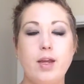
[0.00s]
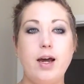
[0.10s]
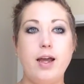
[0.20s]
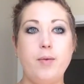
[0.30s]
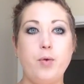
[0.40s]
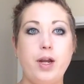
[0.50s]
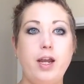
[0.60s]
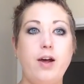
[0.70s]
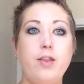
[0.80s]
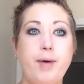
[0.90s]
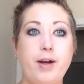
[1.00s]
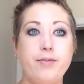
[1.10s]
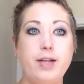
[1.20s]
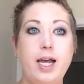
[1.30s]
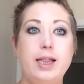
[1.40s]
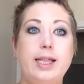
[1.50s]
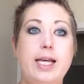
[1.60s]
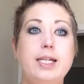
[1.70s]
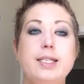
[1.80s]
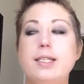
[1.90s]
I am working on the butterfly
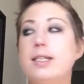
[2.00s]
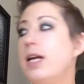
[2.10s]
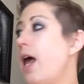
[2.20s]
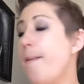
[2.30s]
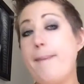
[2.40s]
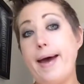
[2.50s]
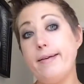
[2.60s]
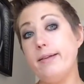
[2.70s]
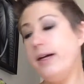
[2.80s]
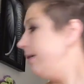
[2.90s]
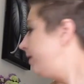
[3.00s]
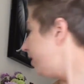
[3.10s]
lace mandala.